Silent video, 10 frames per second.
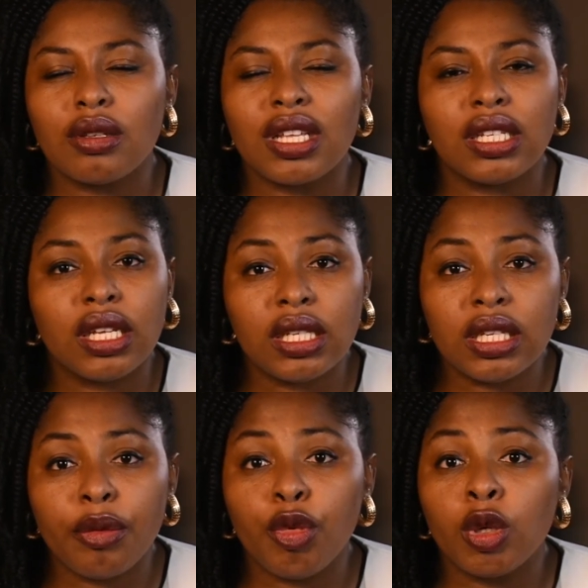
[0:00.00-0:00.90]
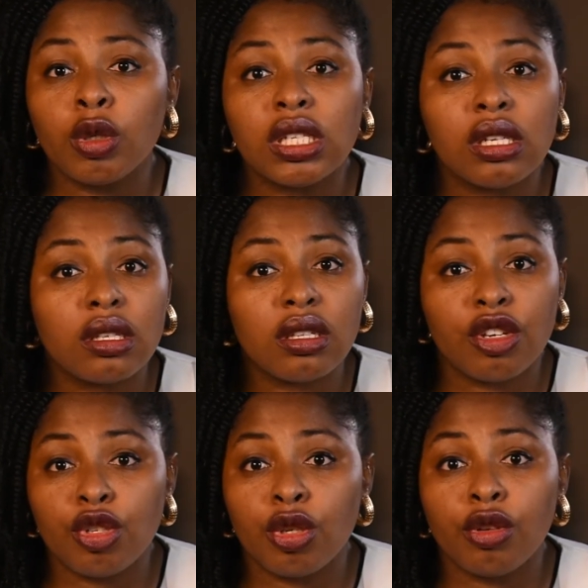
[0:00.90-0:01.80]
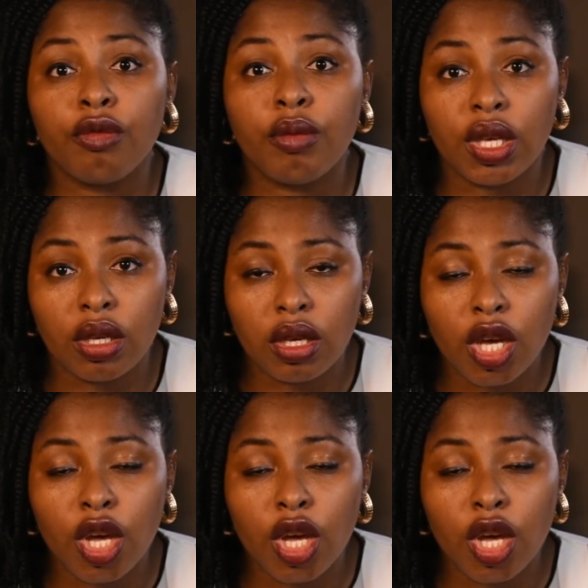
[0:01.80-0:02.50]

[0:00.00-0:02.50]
I'll start telling them, "You're not an extension of me.